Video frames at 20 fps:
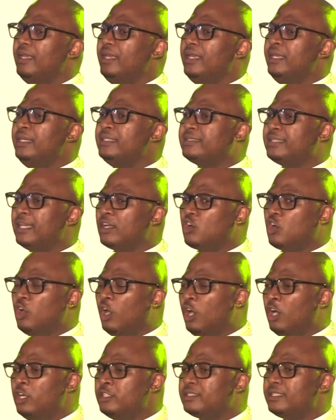is a
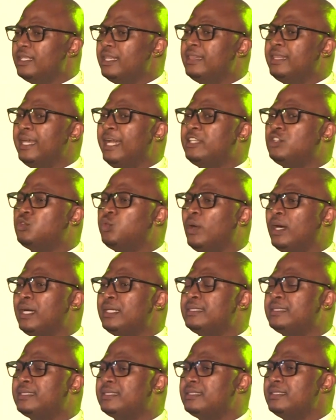God that
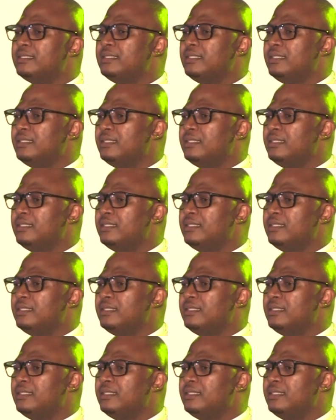was